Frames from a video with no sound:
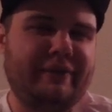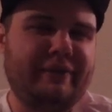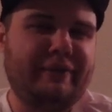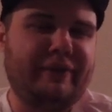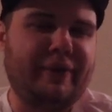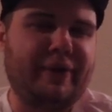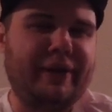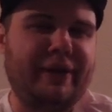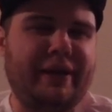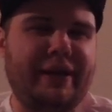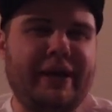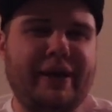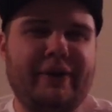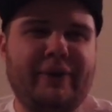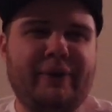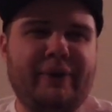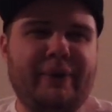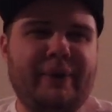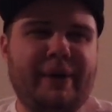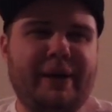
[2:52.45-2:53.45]
funny
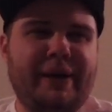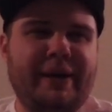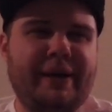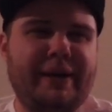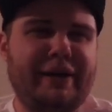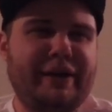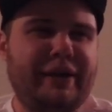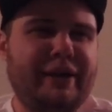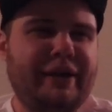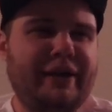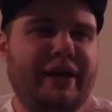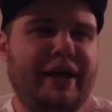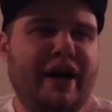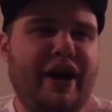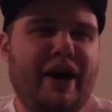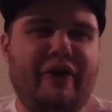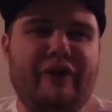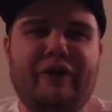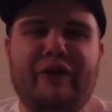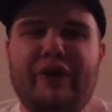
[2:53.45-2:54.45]

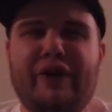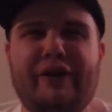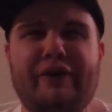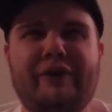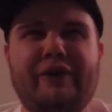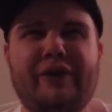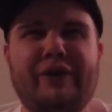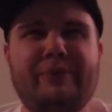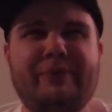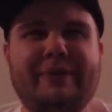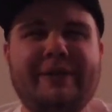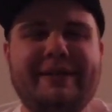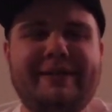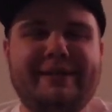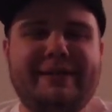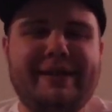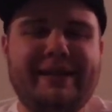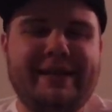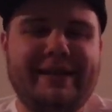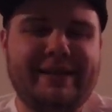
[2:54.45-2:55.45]
how far I've come
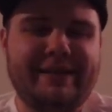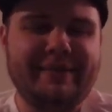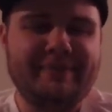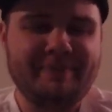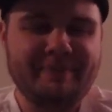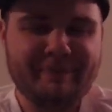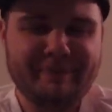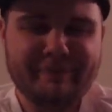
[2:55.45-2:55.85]
since then.